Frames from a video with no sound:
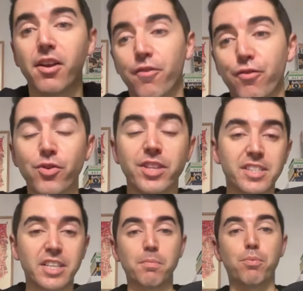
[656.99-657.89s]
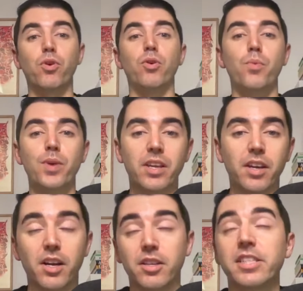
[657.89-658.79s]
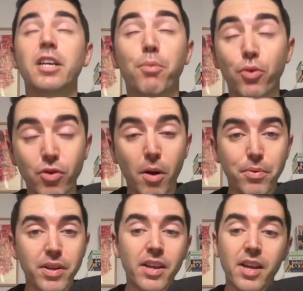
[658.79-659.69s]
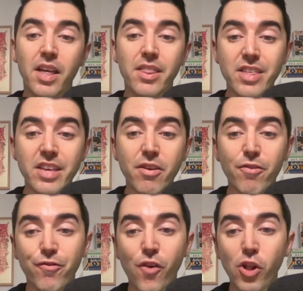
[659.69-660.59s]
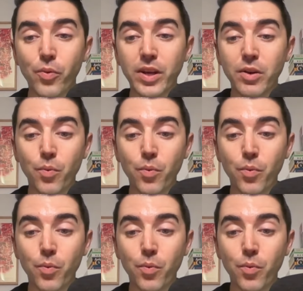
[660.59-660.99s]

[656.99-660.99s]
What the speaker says: for the Singapore Grand Prix the following